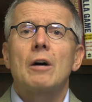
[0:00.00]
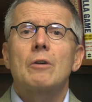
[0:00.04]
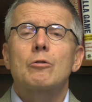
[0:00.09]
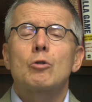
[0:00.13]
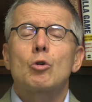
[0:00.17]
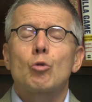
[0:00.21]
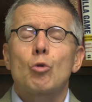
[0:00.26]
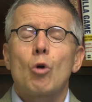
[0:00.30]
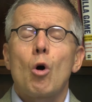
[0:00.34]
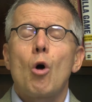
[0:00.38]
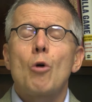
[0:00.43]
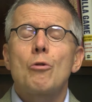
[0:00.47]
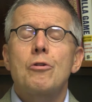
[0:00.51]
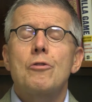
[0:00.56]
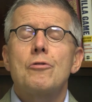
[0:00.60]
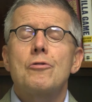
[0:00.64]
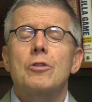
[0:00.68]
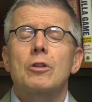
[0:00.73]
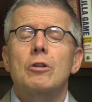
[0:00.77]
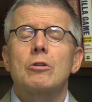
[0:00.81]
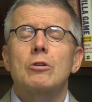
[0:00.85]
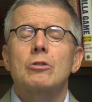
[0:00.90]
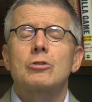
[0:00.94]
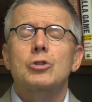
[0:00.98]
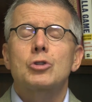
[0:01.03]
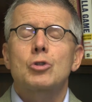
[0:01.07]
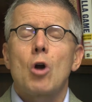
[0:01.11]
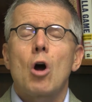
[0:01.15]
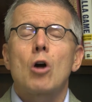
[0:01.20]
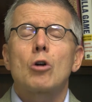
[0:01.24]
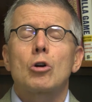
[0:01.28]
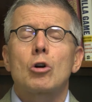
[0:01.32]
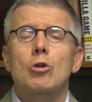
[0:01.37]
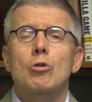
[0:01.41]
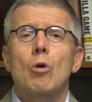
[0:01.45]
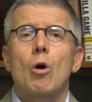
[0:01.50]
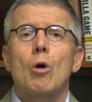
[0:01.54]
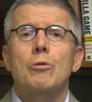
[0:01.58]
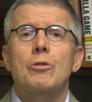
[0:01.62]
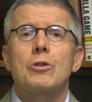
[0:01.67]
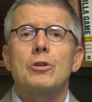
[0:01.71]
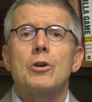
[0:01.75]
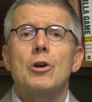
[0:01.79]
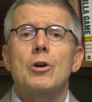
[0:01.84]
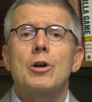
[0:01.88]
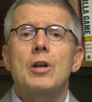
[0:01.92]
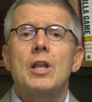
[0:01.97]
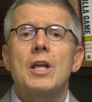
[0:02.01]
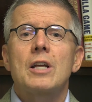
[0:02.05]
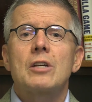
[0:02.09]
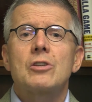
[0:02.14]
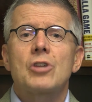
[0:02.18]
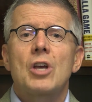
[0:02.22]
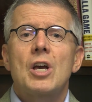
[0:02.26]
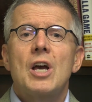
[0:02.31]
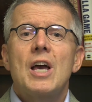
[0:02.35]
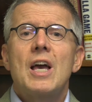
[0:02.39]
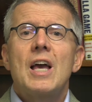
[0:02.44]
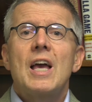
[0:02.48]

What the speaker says: growth and stronger growth in earnings,